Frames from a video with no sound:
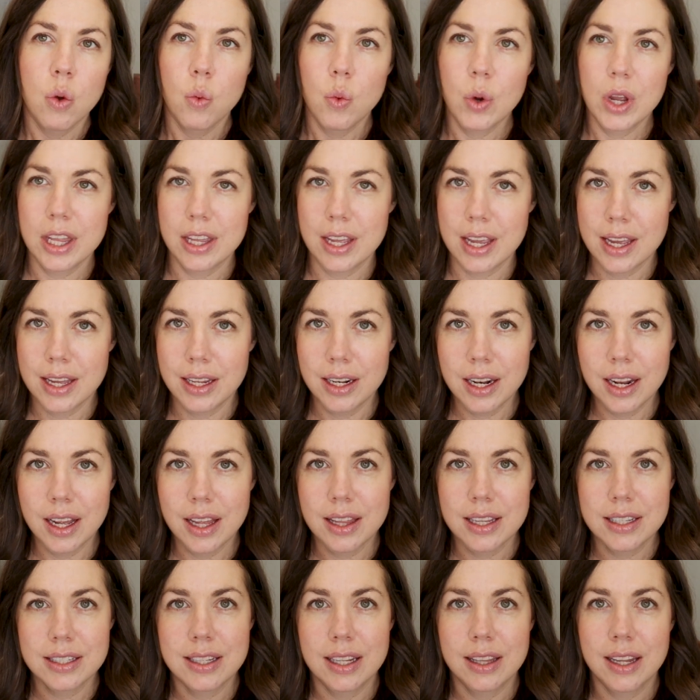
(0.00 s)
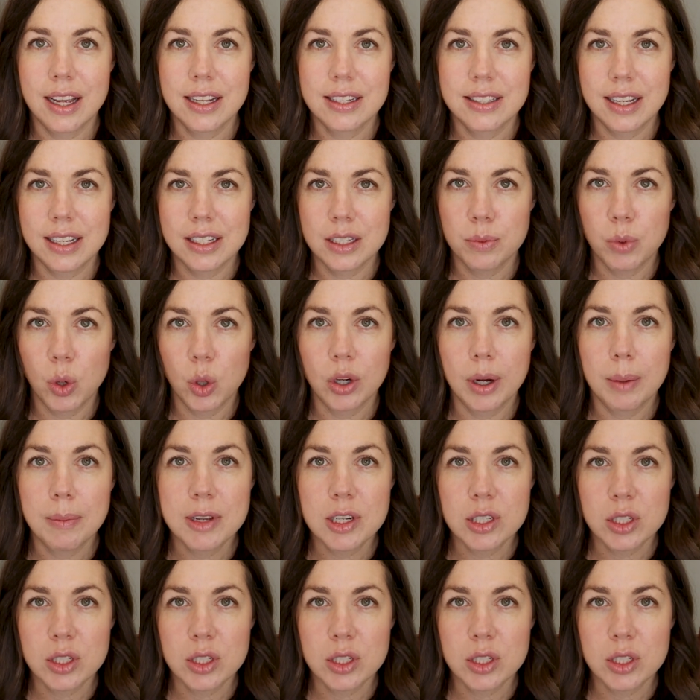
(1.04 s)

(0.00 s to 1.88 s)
within the Sonlight Science program,